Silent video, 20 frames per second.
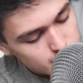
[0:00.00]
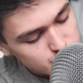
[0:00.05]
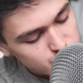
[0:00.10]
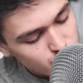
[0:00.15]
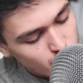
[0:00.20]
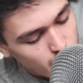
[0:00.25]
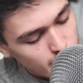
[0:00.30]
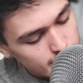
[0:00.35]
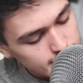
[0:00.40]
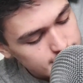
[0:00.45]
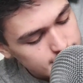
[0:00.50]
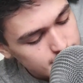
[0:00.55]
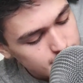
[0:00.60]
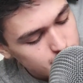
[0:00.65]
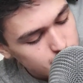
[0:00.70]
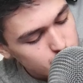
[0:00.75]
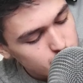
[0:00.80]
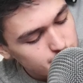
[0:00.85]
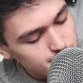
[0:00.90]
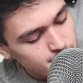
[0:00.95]
It's not
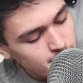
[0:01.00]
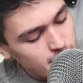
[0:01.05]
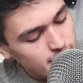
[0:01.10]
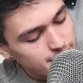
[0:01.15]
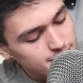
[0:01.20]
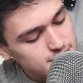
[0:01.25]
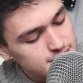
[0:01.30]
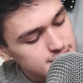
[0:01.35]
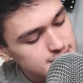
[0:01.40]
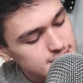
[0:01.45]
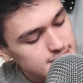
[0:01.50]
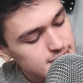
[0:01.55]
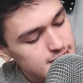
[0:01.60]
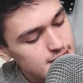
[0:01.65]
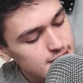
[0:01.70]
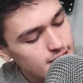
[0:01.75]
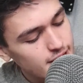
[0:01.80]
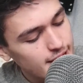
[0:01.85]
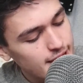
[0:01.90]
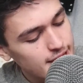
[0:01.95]
ideal. You might have to
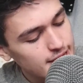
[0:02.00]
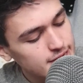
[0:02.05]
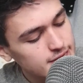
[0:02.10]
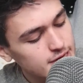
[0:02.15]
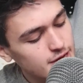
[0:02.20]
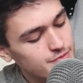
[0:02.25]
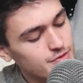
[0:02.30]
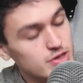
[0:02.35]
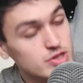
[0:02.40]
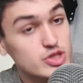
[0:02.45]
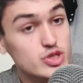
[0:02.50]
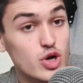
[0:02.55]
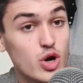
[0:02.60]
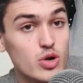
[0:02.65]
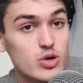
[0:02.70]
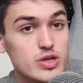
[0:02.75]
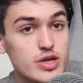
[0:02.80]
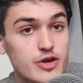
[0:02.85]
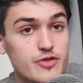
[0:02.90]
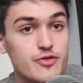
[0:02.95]
see another
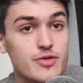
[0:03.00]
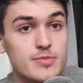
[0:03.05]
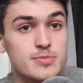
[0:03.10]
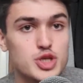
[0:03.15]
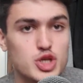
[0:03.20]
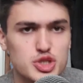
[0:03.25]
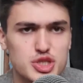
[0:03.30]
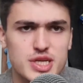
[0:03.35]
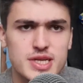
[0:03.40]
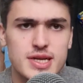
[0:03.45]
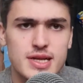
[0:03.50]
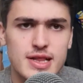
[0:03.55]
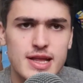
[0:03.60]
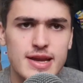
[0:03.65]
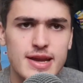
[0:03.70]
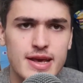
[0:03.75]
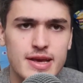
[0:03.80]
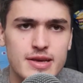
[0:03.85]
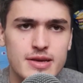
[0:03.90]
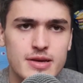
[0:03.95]
doctor from Josh's
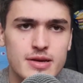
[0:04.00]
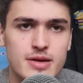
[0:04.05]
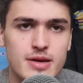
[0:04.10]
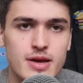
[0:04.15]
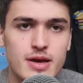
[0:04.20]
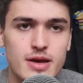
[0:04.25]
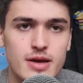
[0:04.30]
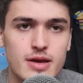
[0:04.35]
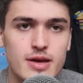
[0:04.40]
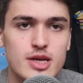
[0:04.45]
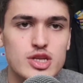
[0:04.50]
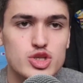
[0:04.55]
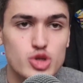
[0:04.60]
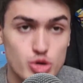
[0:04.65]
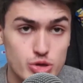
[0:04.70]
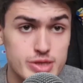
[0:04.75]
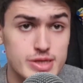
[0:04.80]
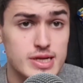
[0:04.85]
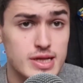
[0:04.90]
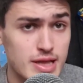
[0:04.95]
clinic.
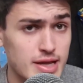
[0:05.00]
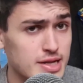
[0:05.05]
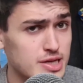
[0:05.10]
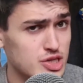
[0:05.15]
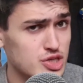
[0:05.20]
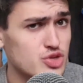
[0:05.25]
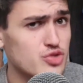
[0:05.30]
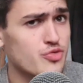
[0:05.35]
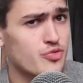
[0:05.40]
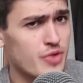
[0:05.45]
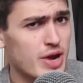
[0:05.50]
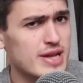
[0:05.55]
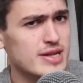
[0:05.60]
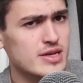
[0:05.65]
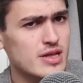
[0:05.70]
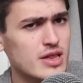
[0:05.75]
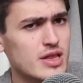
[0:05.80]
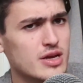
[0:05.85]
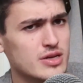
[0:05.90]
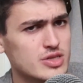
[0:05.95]
Josh's clinic's your
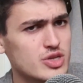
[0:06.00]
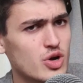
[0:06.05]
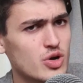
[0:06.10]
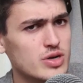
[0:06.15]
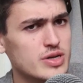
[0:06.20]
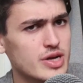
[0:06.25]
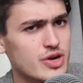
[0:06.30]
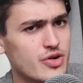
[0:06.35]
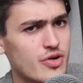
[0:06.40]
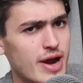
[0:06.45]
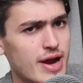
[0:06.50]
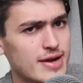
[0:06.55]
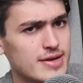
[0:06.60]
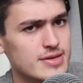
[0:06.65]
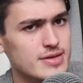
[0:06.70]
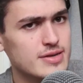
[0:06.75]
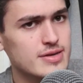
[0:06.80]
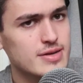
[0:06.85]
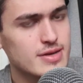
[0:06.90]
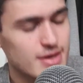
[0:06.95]
medical doctor,
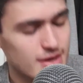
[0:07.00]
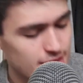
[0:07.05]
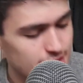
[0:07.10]
correct?